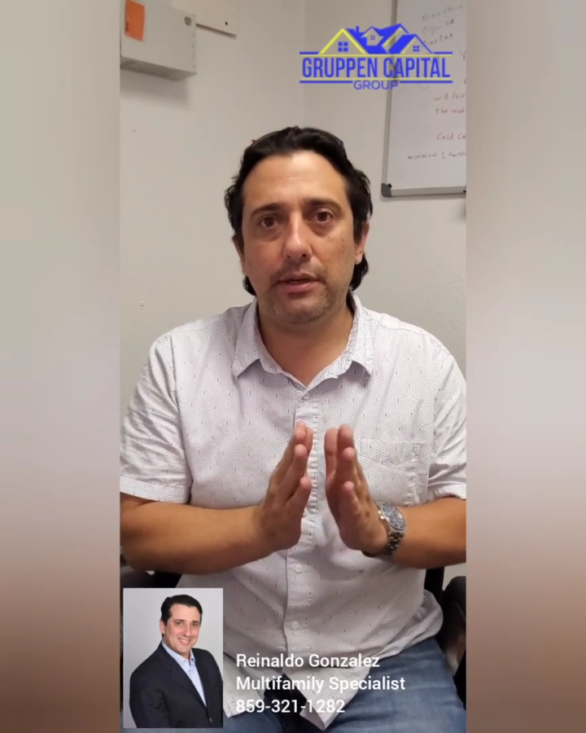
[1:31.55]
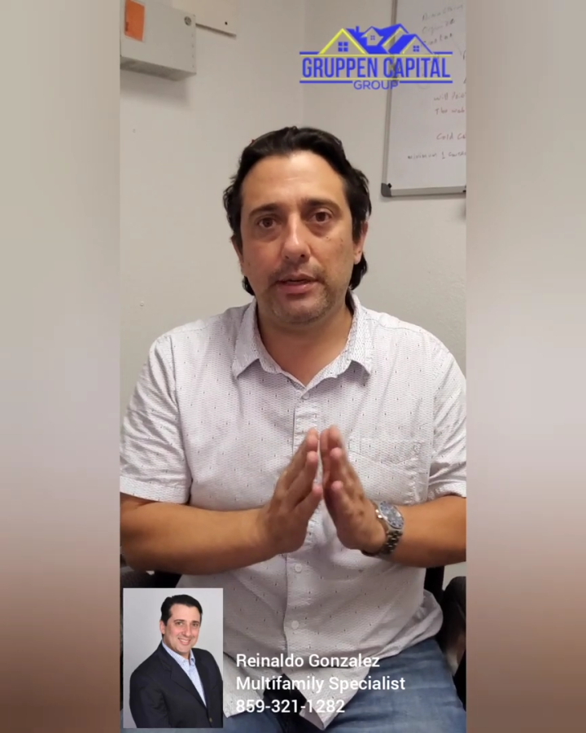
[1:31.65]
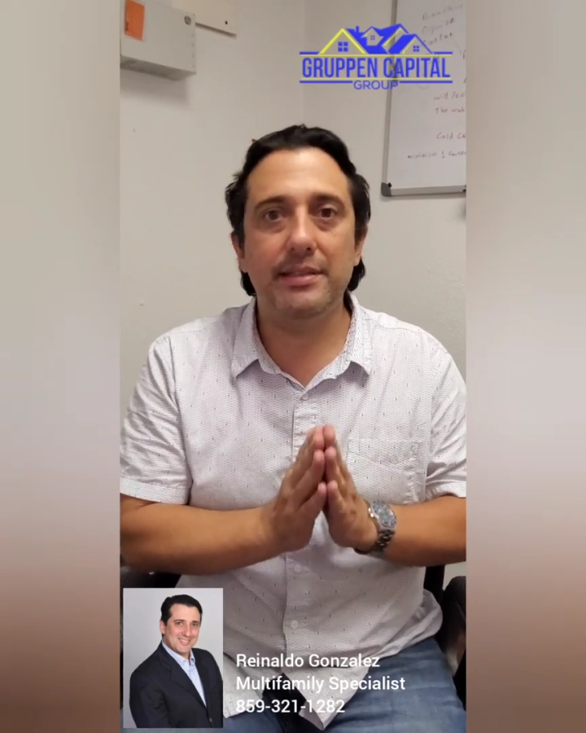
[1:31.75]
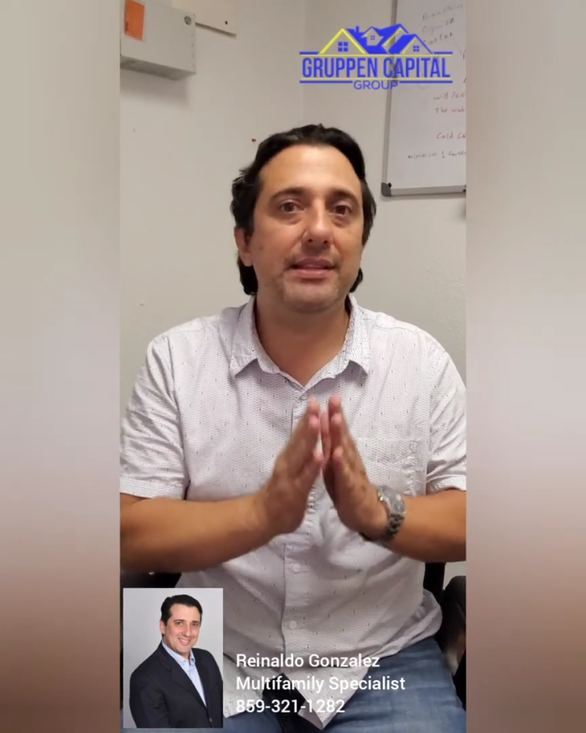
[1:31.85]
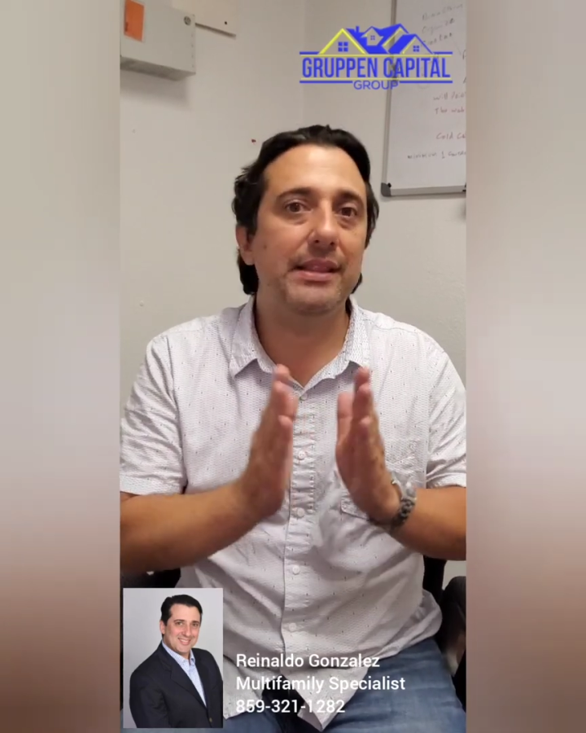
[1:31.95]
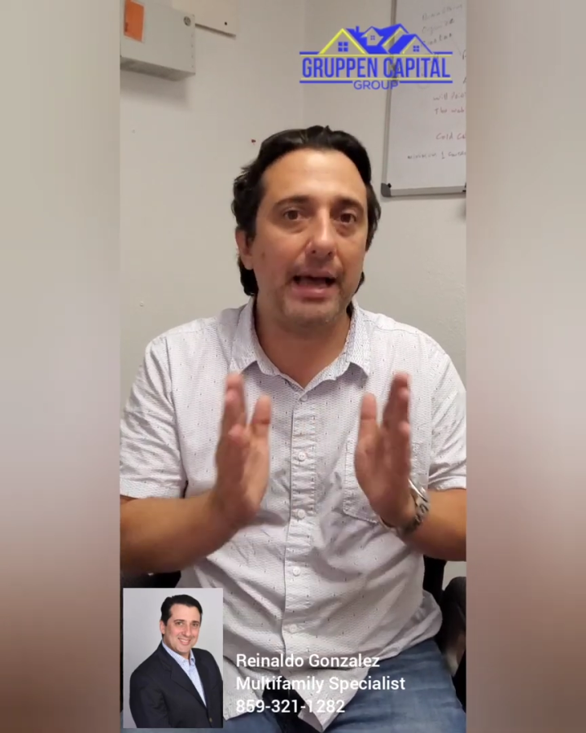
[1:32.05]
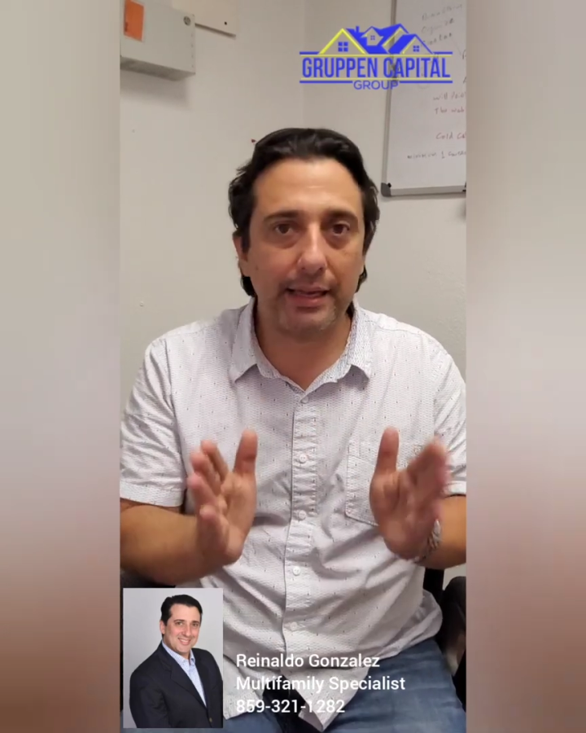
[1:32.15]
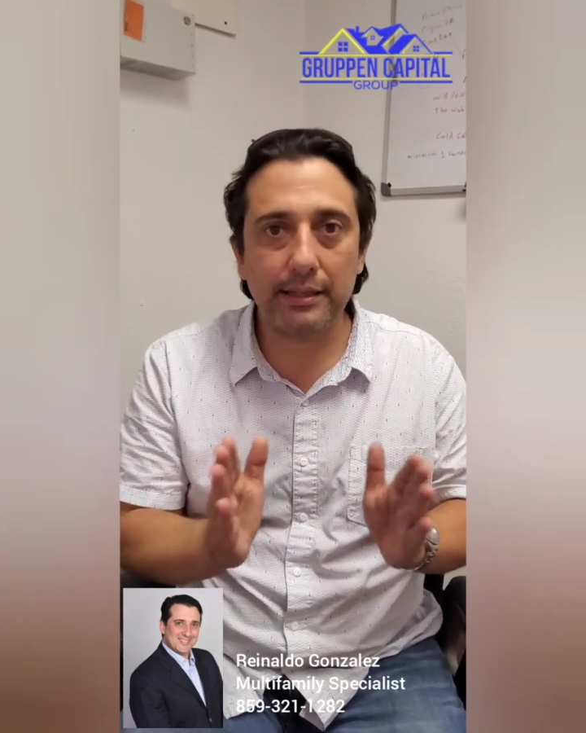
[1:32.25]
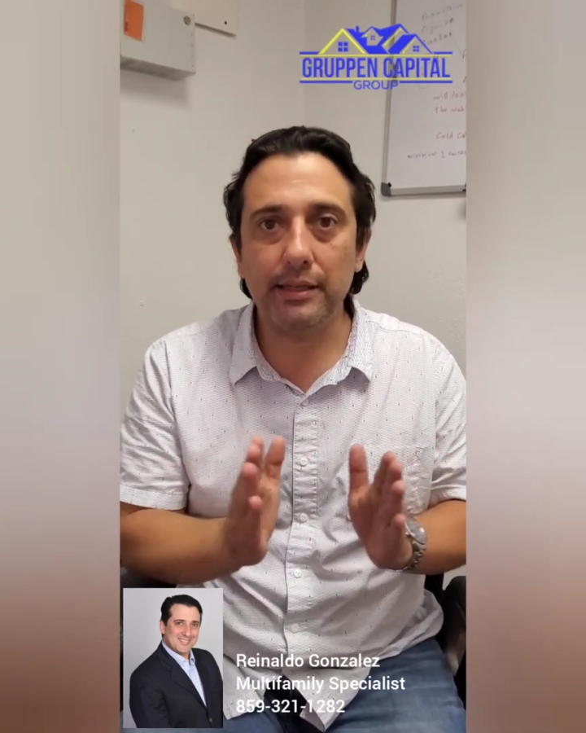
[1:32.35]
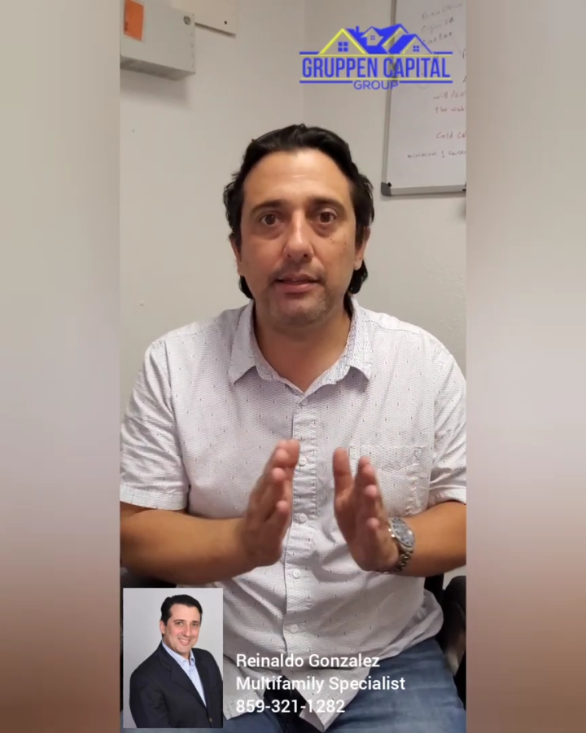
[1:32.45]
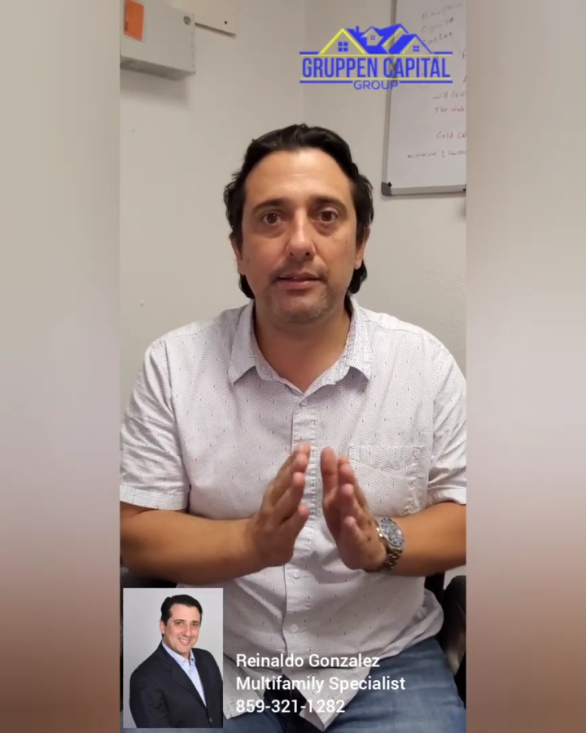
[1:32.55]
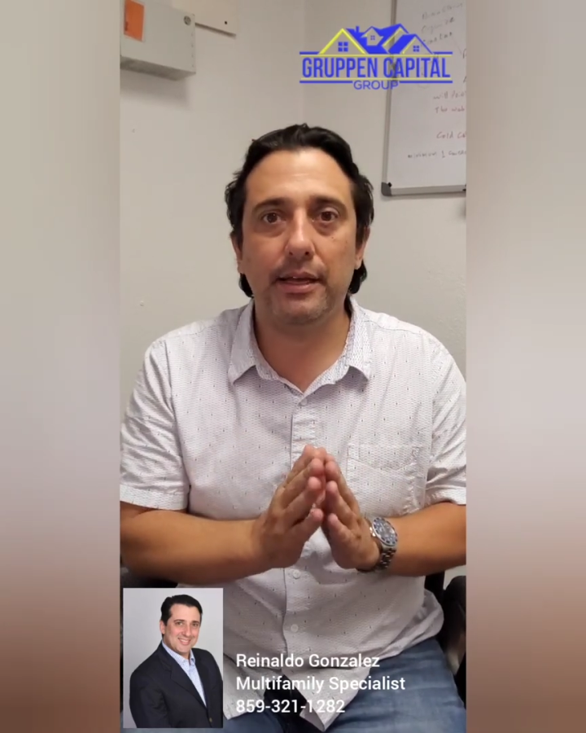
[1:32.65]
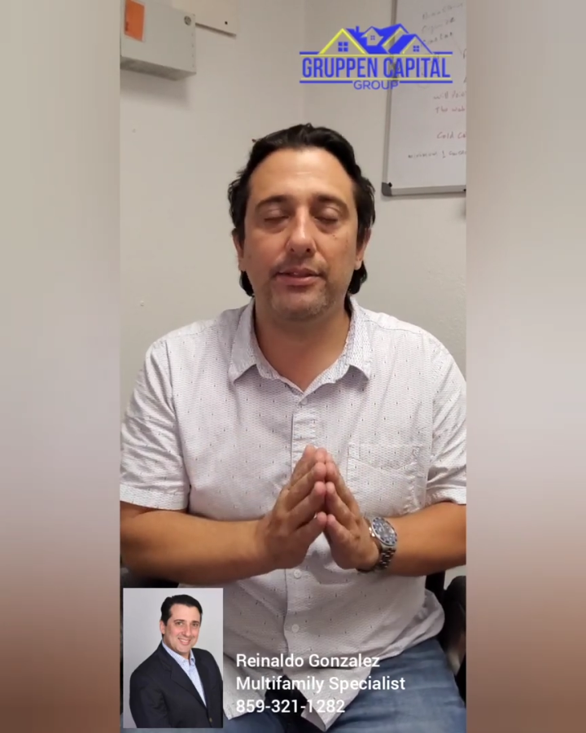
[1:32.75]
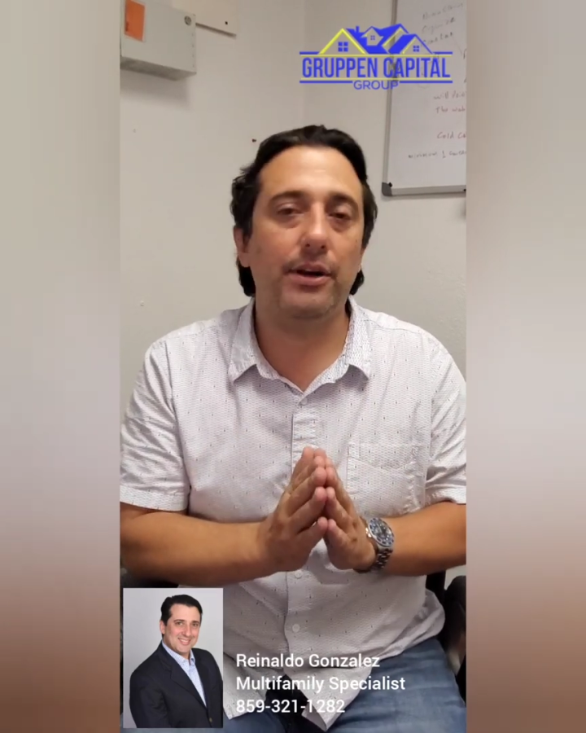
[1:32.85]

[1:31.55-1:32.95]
it's likely that